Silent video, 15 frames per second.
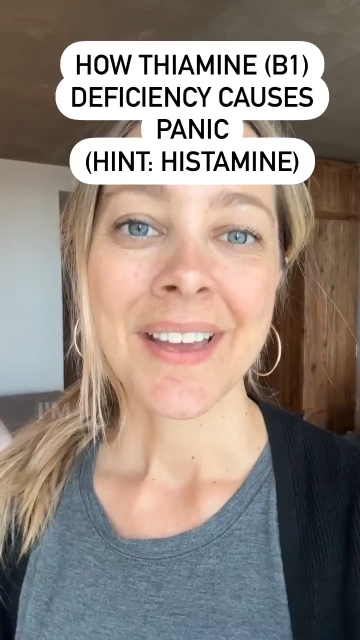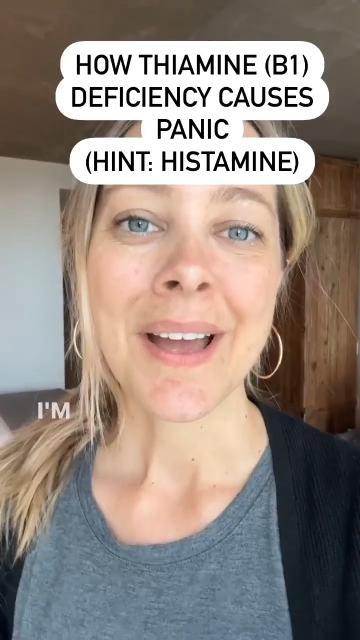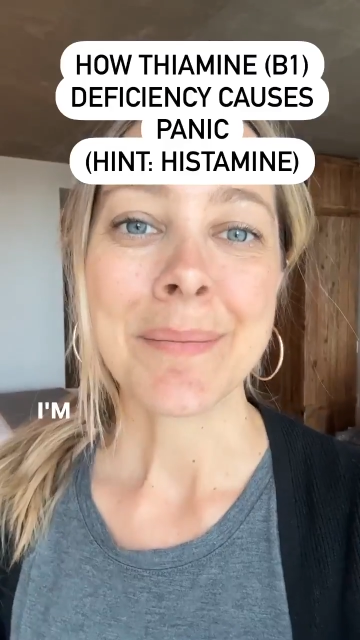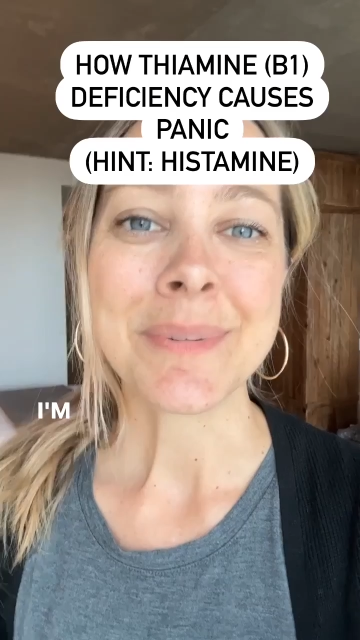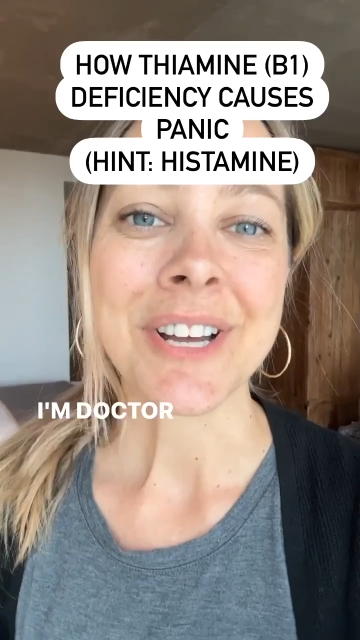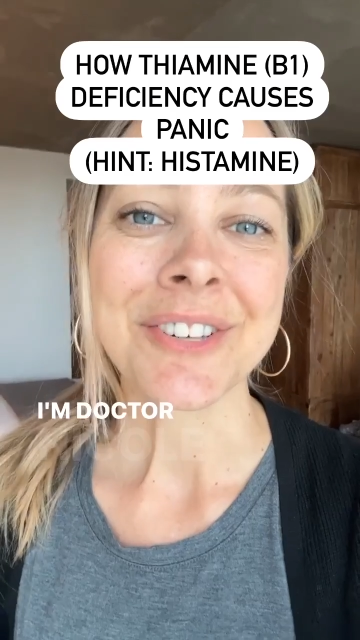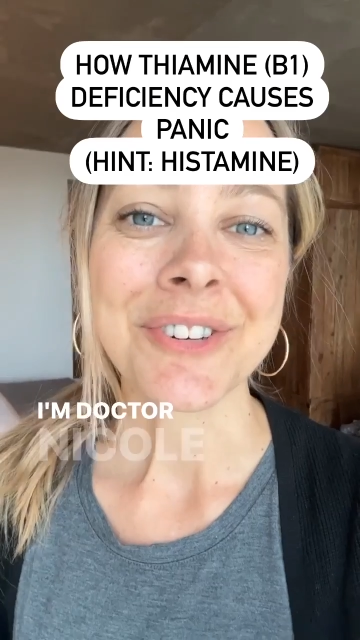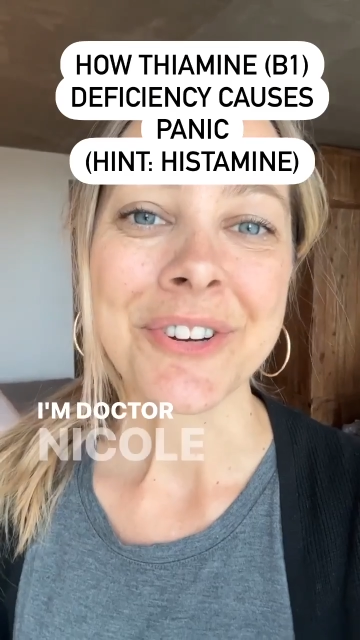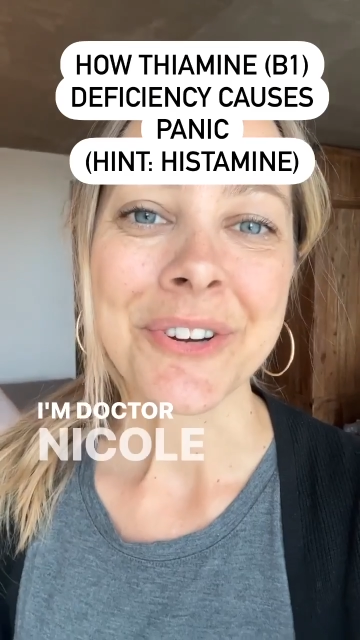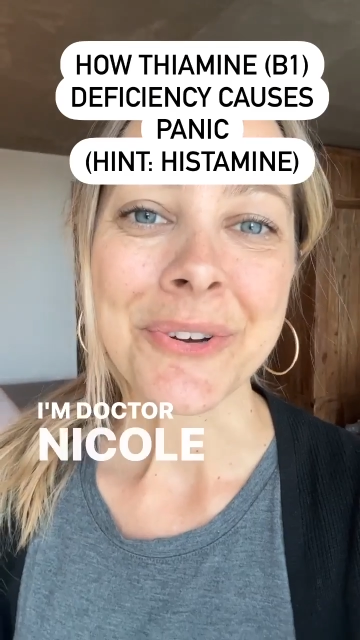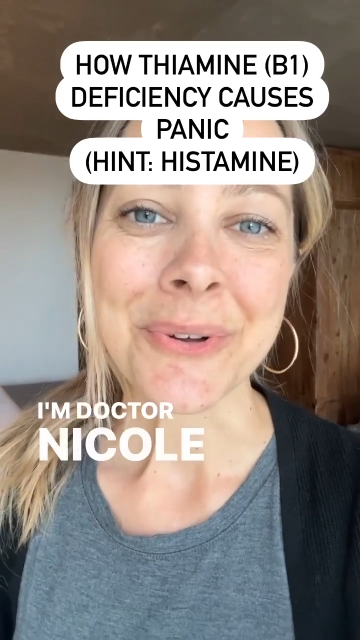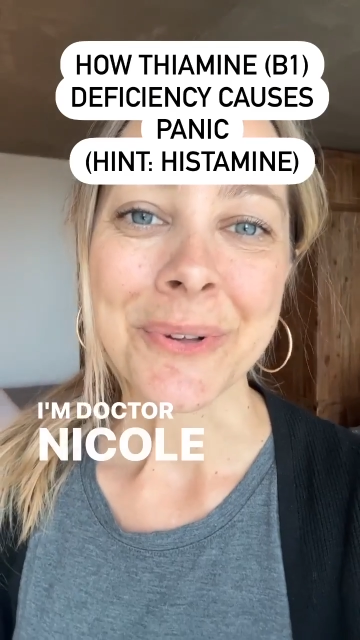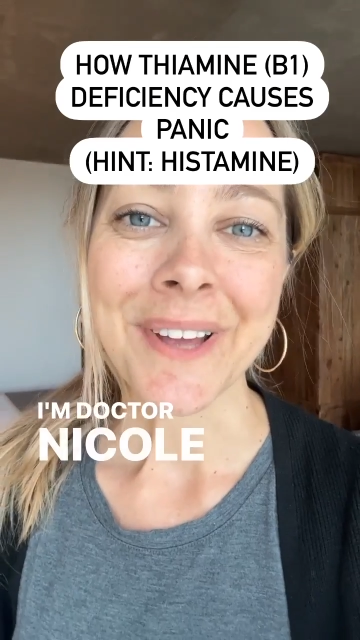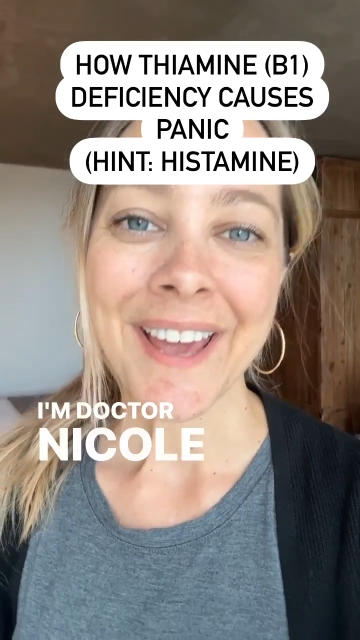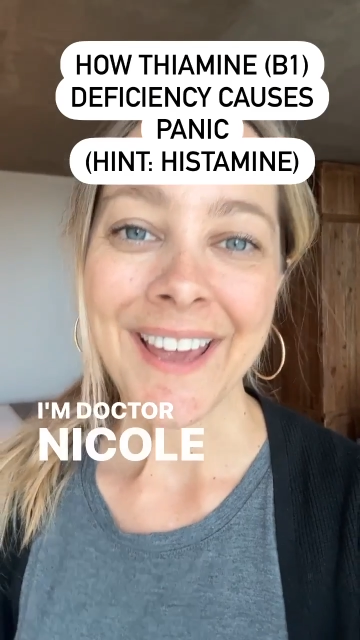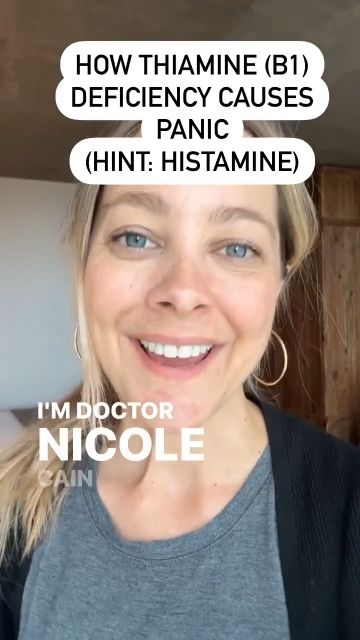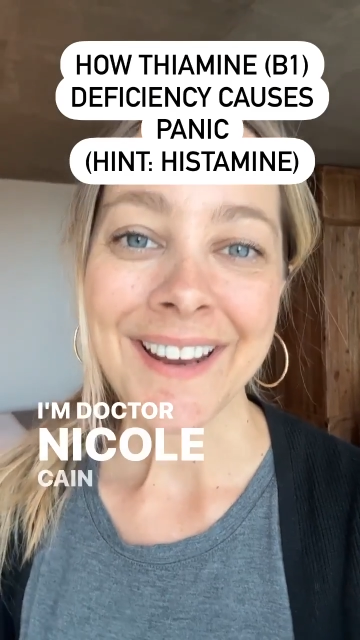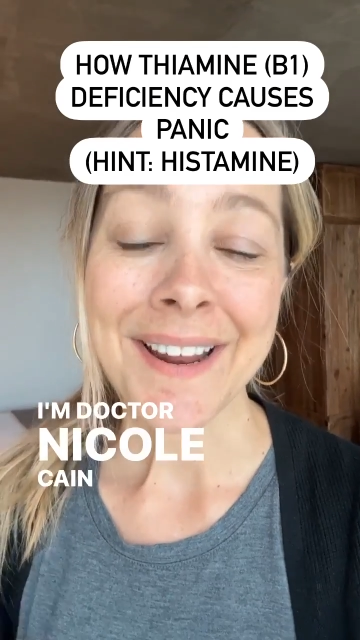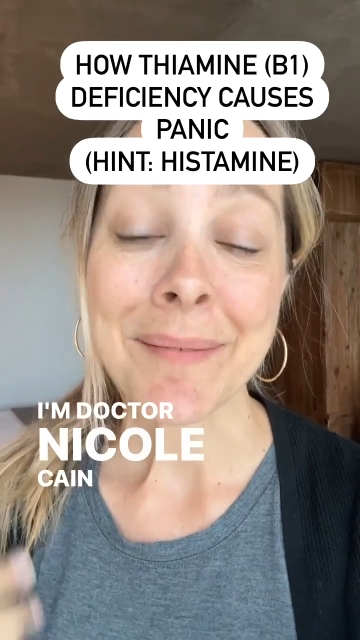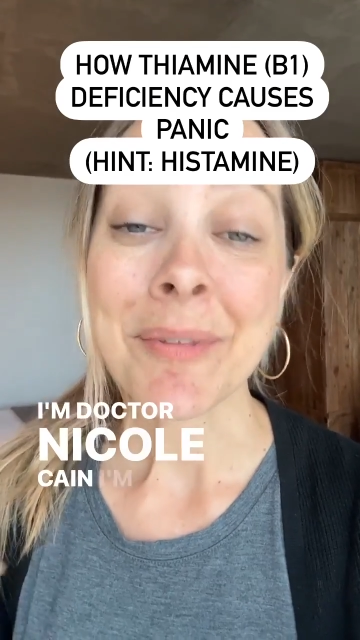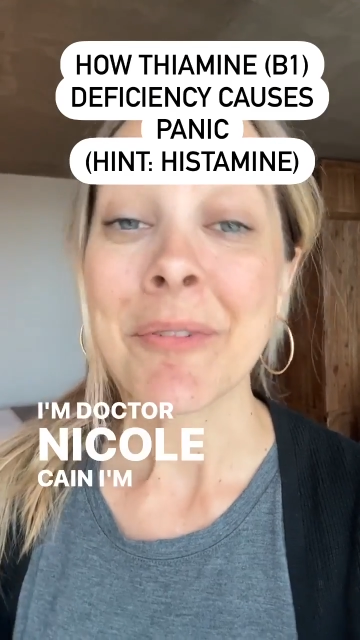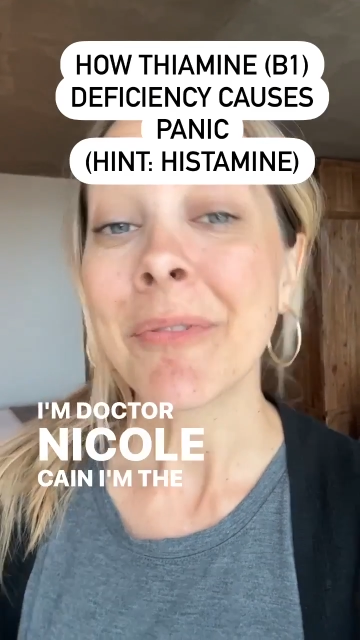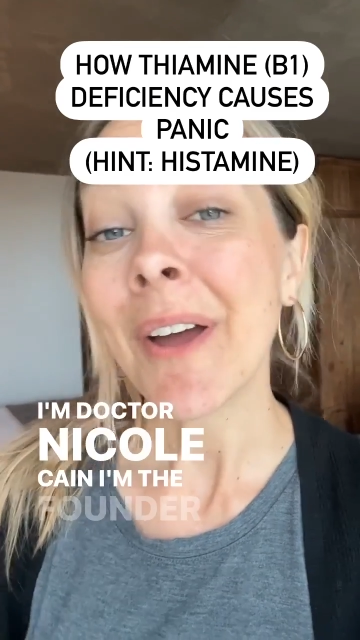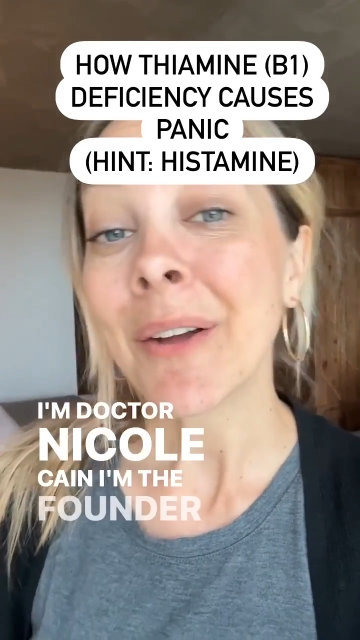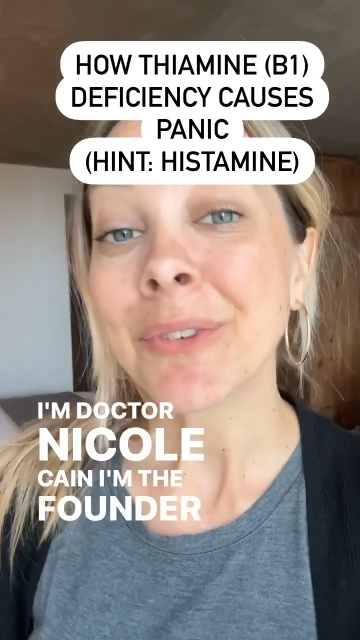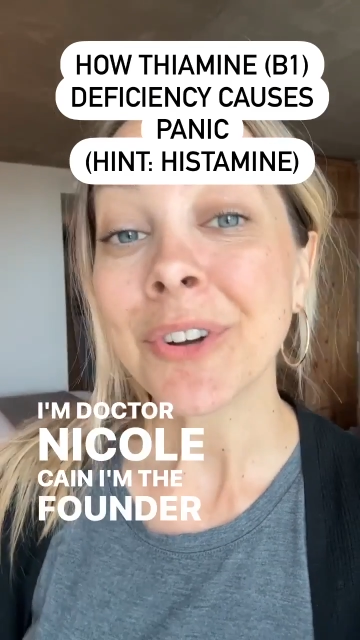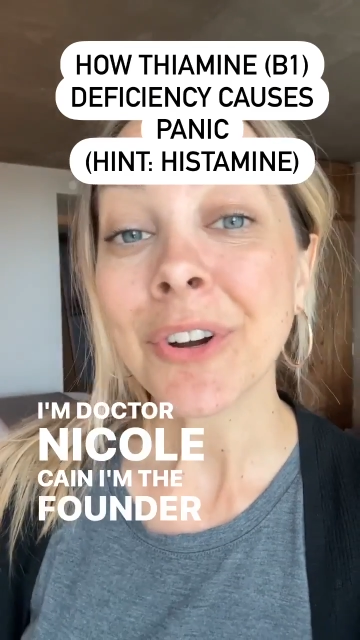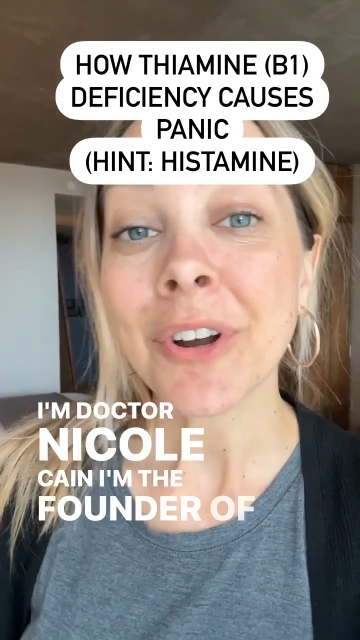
I'm Dr. Nicole Cain. I'm the founder